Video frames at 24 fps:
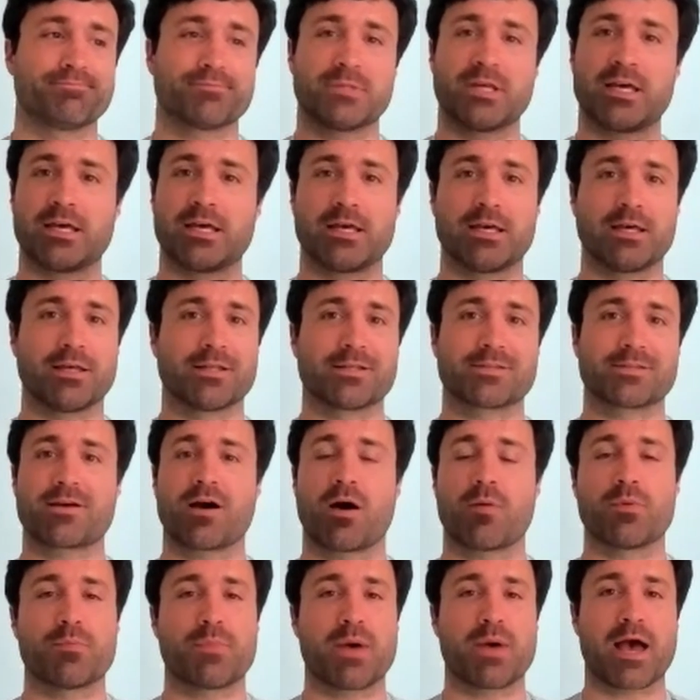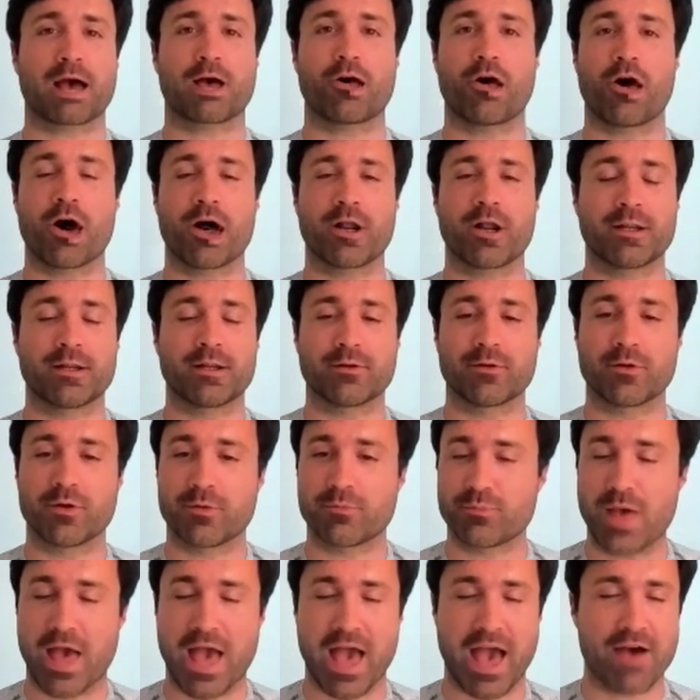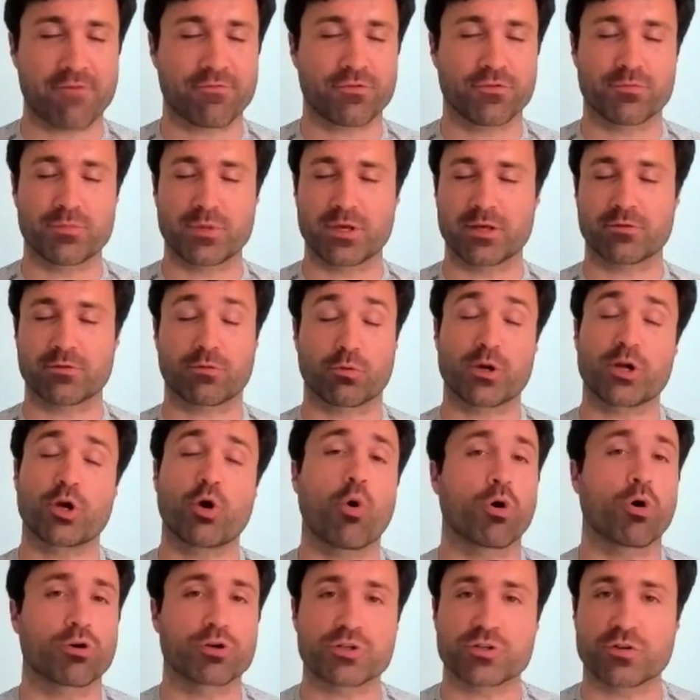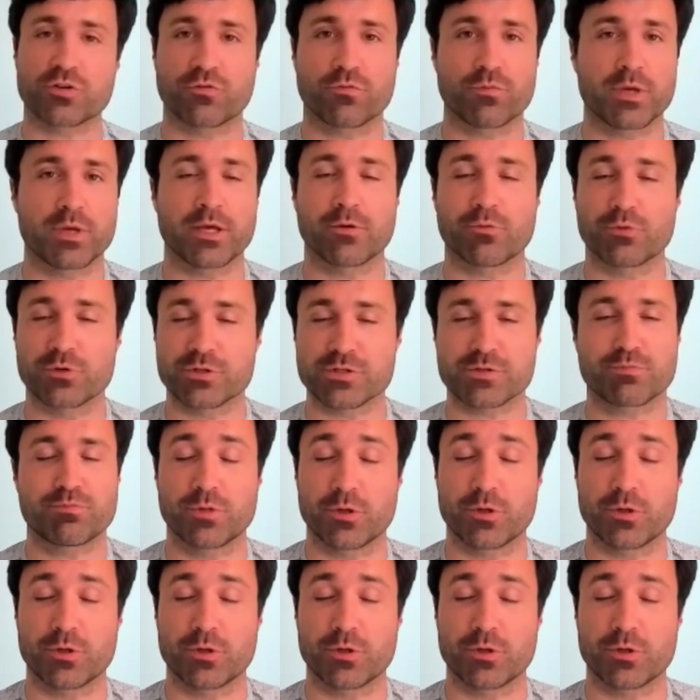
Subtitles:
It's coming back on, and half of me, three-quarters of me was